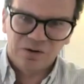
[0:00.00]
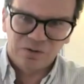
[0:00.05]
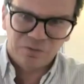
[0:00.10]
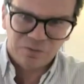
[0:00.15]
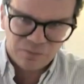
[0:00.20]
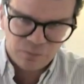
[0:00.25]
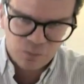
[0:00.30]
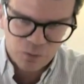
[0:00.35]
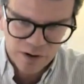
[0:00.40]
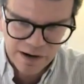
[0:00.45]

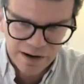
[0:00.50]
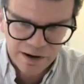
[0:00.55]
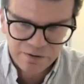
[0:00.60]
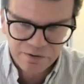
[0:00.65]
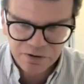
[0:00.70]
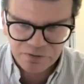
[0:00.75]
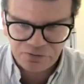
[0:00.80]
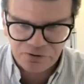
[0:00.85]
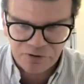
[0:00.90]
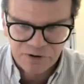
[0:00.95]

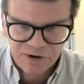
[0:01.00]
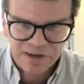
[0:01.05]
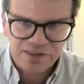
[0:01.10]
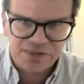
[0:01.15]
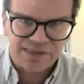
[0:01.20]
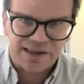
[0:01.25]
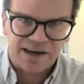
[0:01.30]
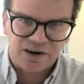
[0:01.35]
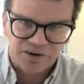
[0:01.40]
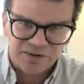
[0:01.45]

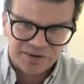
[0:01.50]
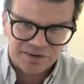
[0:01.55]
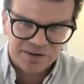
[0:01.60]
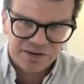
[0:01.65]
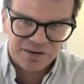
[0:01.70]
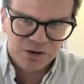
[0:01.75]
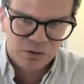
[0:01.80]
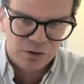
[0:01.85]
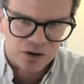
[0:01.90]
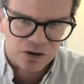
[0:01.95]
140,000
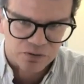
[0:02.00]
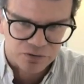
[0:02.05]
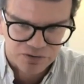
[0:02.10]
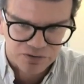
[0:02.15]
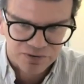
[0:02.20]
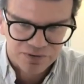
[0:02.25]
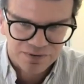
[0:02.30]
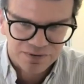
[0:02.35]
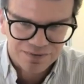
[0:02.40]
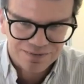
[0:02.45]

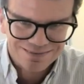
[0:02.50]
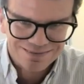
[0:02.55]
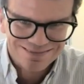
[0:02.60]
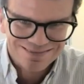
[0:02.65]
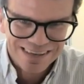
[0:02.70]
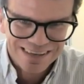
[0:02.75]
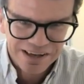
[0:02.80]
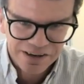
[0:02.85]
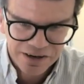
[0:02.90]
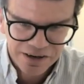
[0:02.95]
euros,
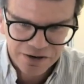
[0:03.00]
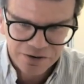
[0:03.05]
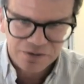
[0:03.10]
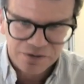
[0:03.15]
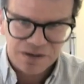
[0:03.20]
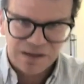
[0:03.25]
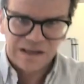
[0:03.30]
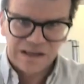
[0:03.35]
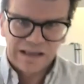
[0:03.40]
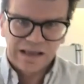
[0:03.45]
you know?
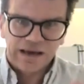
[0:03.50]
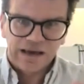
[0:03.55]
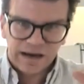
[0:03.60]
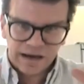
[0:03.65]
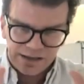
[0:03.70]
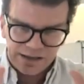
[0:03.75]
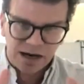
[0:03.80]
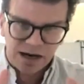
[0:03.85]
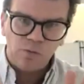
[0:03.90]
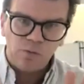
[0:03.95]
Yeah.
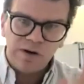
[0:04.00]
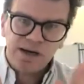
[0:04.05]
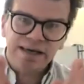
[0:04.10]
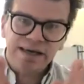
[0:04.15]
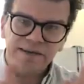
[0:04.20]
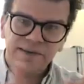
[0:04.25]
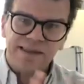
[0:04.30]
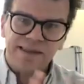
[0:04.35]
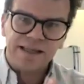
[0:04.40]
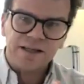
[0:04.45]
And only
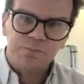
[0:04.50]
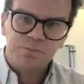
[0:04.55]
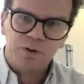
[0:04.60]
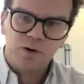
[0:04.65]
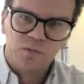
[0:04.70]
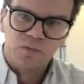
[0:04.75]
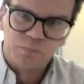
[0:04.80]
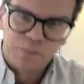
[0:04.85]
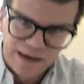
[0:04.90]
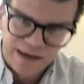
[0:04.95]
in that
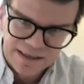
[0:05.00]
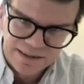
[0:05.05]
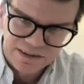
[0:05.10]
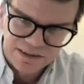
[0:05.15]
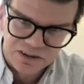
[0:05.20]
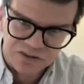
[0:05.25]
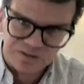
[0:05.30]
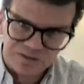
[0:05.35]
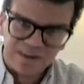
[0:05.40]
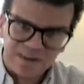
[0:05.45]

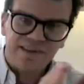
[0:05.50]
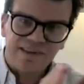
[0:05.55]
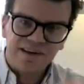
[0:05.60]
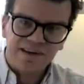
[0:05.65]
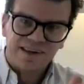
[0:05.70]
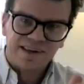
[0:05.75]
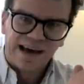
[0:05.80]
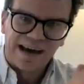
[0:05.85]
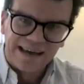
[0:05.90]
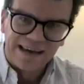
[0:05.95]
perspective, in these
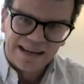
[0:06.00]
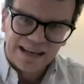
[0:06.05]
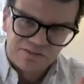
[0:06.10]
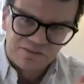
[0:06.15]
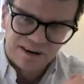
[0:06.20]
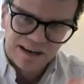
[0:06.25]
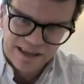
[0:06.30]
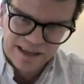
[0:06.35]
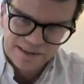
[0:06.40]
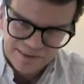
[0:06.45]

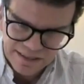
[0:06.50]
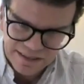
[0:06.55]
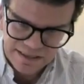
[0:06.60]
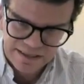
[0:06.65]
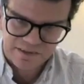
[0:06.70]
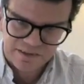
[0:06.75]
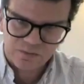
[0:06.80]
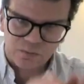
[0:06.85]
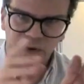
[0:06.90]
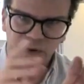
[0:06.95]
high-level
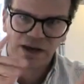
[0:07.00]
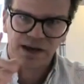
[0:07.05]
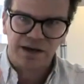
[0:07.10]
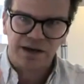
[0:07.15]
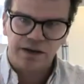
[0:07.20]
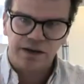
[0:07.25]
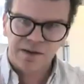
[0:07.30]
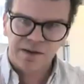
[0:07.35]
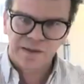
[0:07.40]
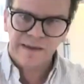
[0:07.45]
athletes where
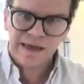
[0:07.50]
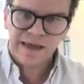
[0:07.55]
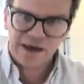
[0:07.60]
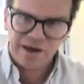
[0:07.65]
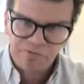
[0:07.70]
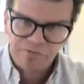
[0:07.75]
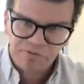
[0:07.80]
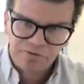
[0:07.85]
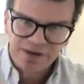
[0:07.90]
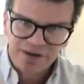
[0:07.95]

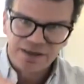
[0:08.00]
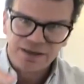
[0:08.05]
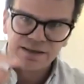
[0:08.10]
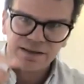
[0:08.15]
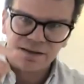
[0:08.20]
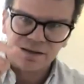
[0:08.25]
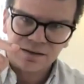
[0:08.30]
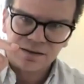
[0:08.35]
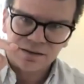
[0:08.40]
every